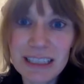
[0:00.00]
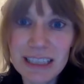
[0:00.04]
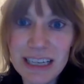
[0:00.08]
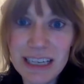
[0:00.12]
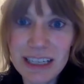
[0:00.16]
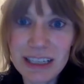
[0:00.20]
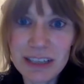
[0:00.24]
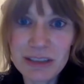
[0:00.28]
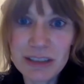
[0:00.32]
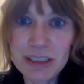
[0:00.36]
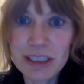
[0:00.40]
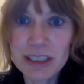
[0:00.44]
they
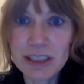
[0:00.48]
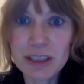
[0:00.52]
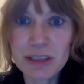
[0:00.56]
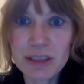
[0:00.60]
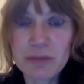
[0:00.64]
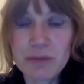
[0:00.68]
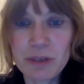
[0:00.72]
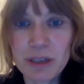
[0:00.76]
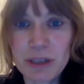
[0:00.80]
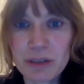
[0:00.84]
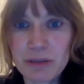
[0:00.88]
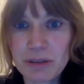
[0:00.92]
use it to
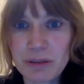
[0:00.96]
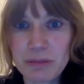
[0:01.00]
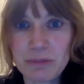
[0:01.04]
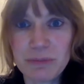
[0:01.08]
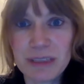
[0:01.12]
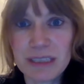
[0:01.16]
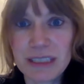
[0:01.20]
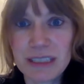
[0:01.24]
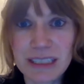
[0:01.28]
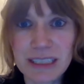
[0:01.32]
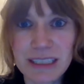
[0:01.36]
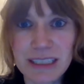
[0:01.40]
work with
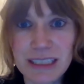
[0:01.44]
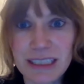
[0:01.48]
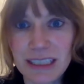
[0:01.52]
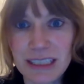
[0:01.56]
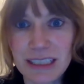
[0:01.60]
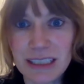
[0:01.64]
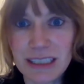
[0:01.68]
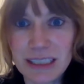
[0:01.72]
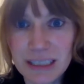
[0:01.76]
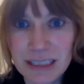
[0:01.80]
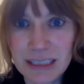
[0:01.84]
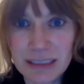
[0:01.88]

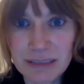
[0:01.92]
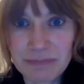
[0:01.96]
businesses.